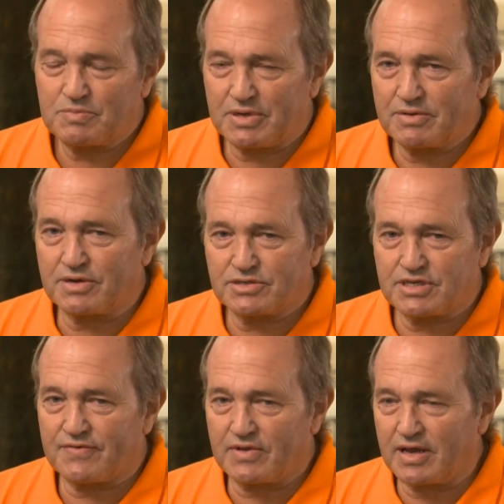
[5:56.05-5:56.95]
but there's
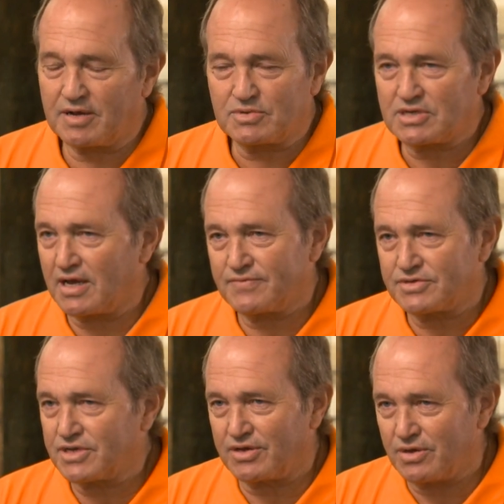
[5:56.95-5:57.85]
definitely animals I have to
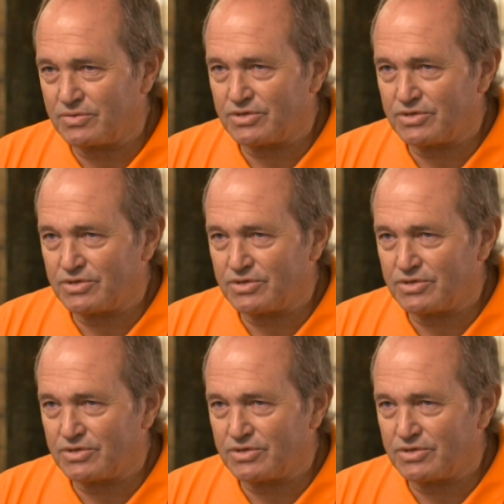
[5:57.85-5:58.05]
say no